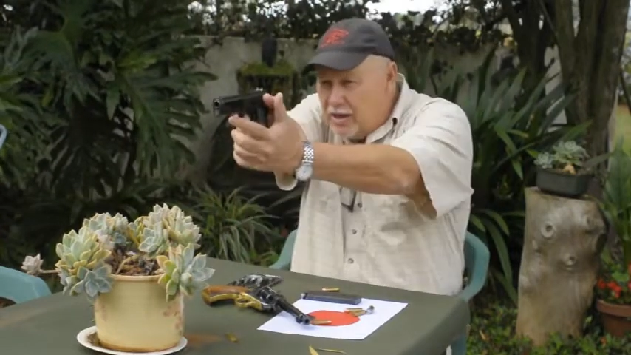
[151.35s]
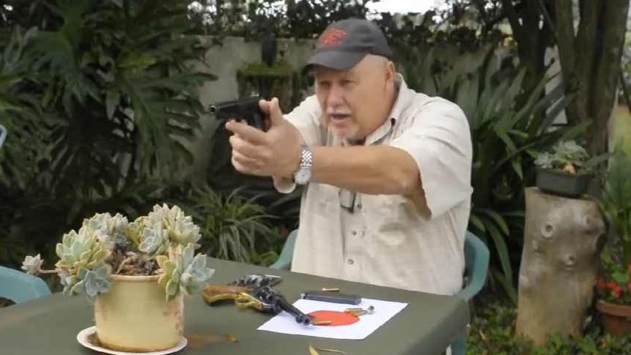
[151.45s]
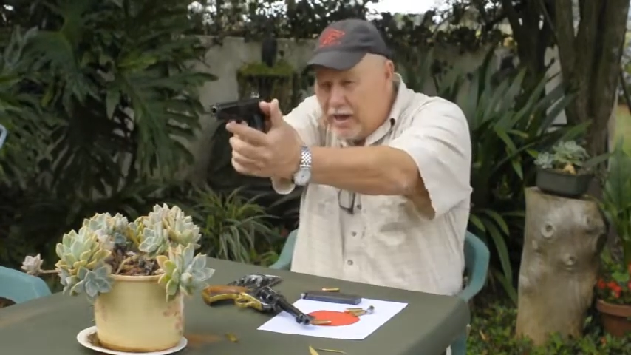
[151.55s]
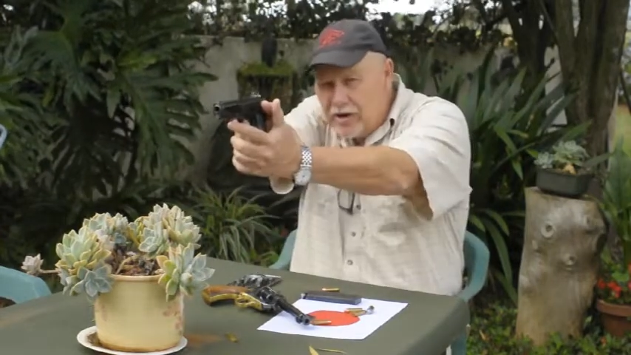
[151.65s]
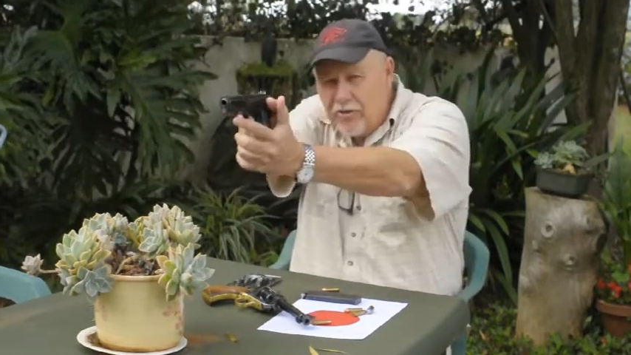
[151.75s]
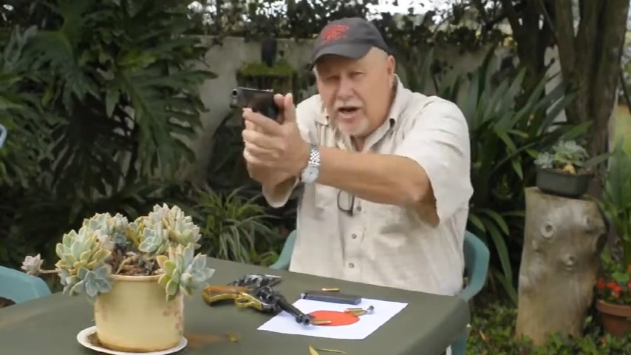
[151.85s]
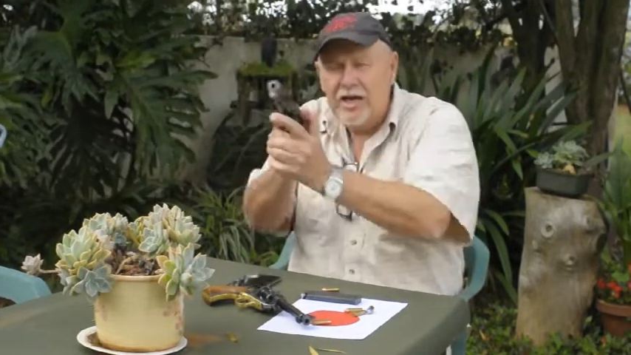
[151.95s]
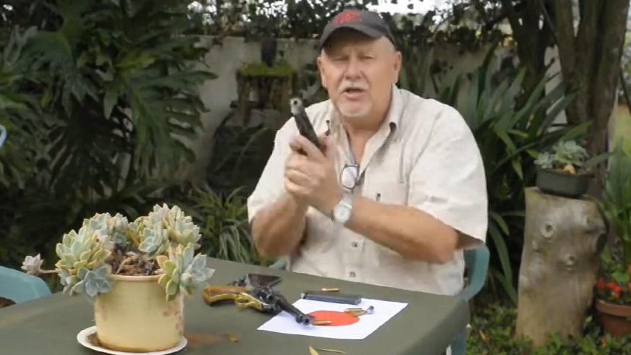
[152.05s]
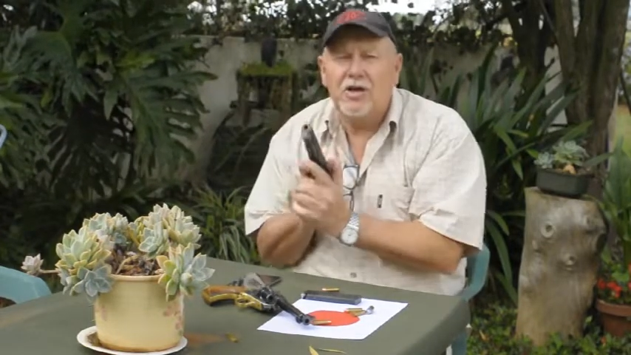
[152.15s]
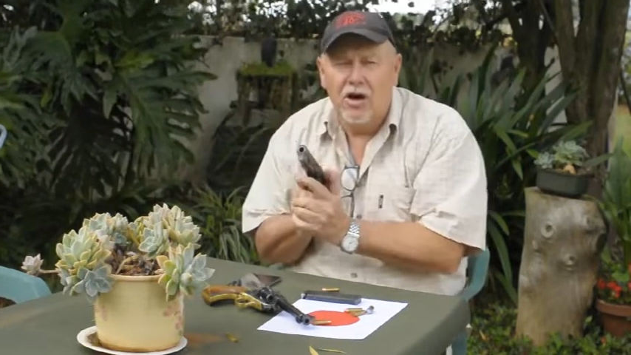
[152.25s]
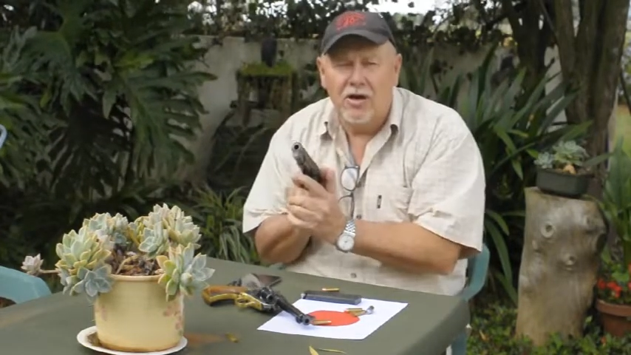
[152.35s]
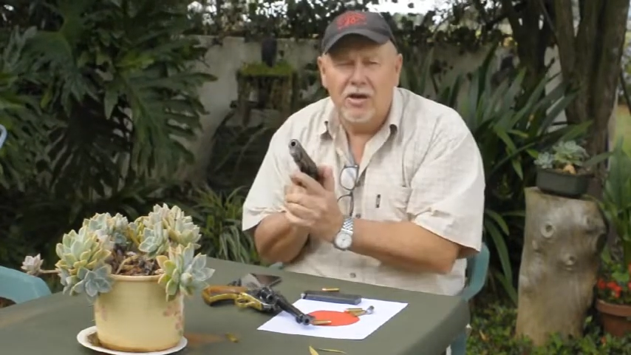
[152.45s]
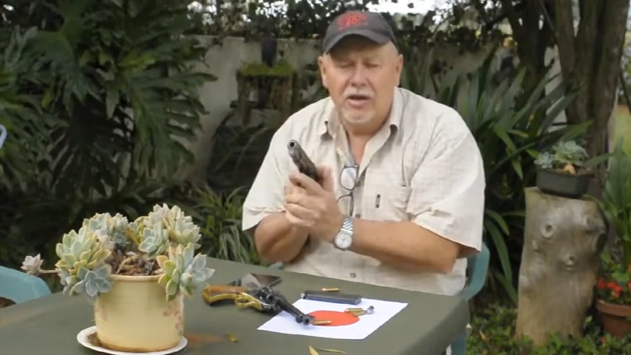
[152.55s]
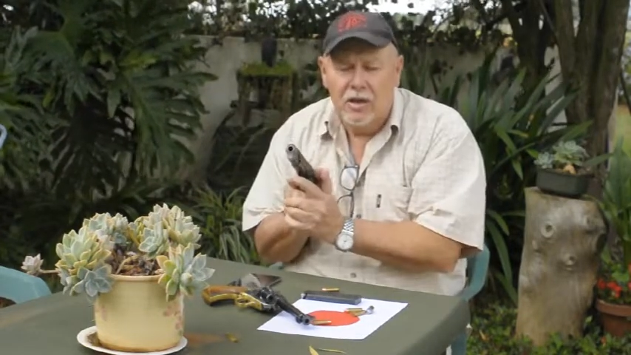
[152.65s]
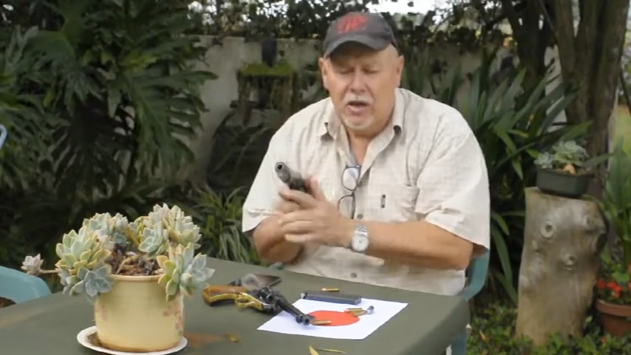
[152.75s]
and you're ready to go.
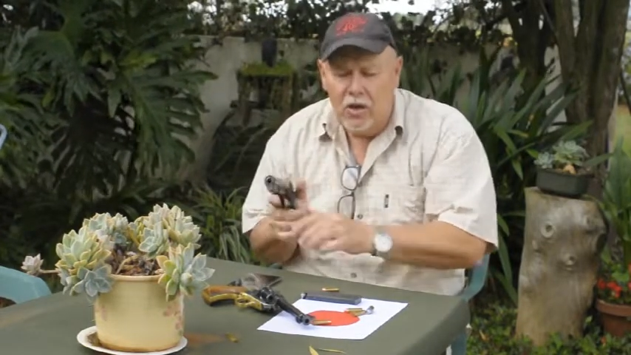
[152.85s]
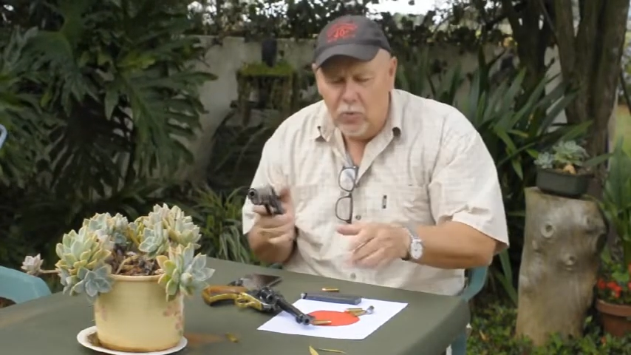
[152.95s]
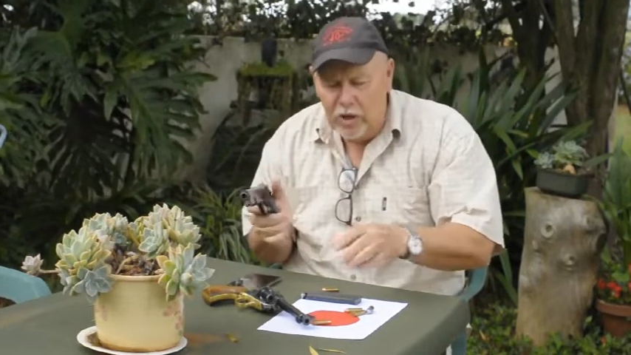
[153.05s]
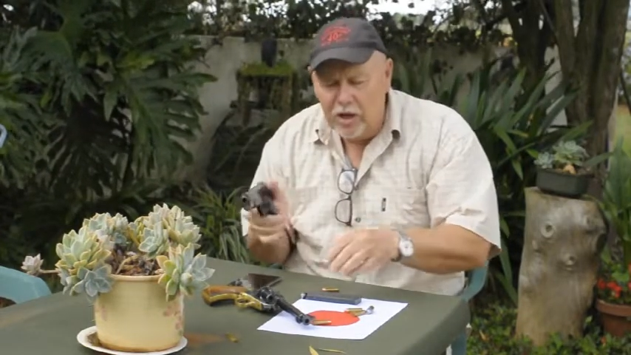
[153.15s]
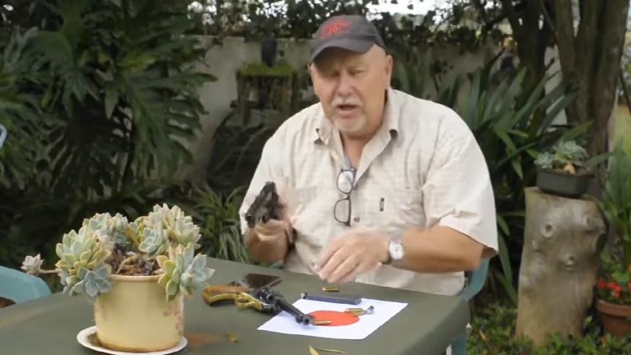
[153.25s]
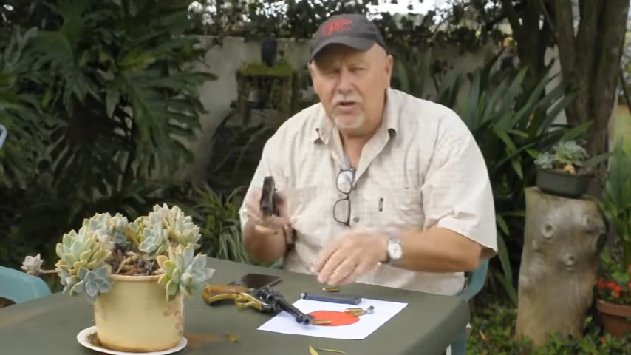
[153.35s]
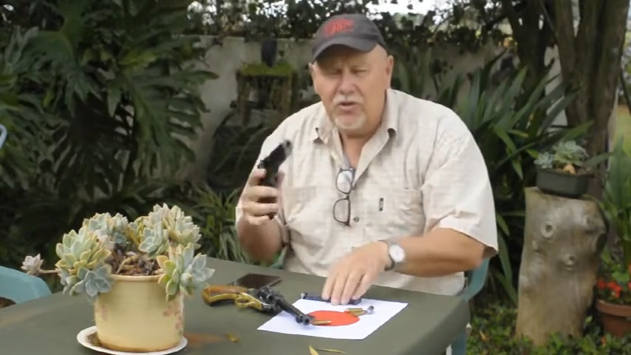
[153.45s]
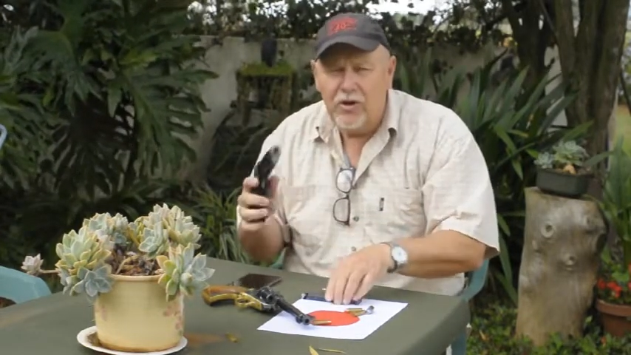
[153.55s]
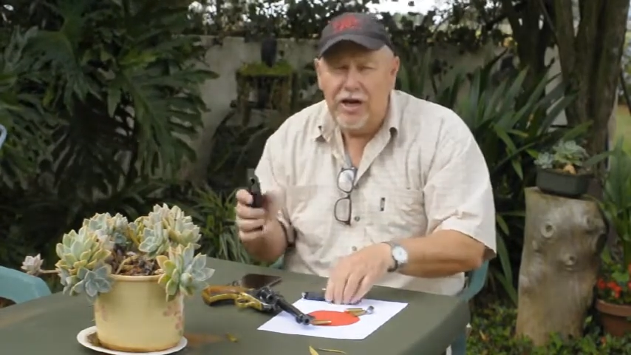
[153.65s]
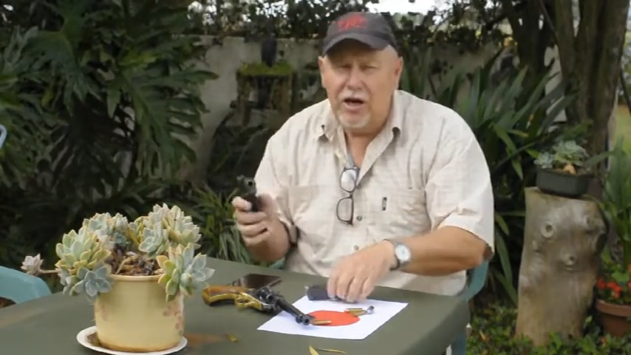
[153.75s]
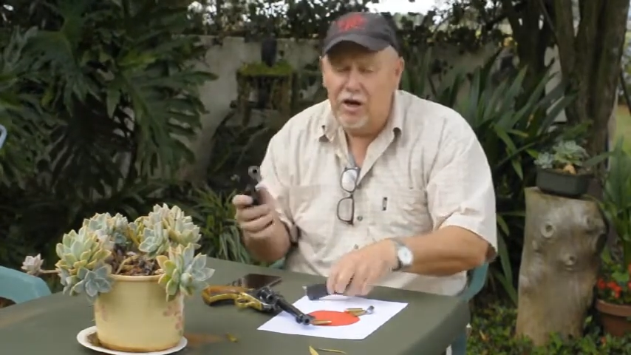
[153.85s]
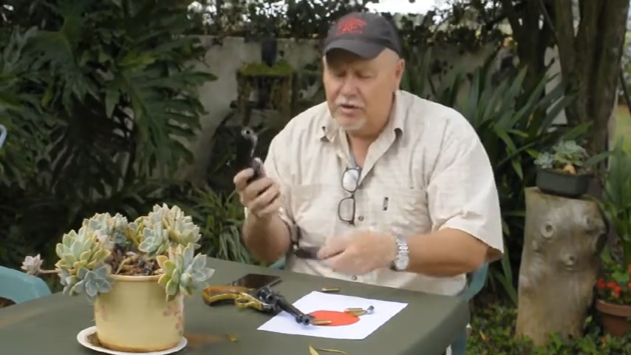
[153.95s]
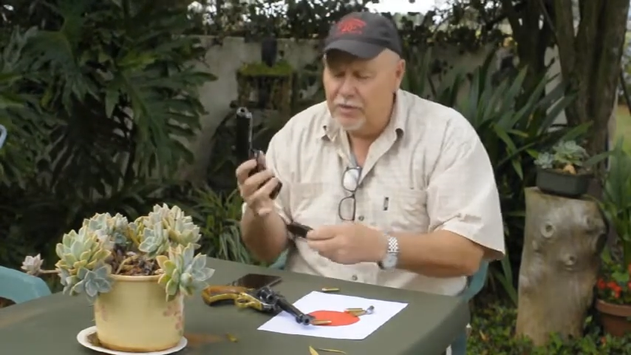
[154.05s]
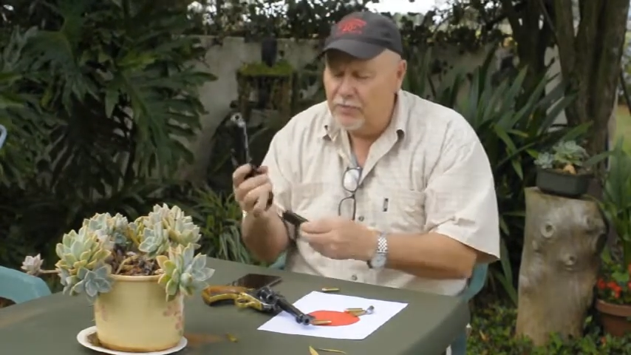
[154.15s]
When you need to reload,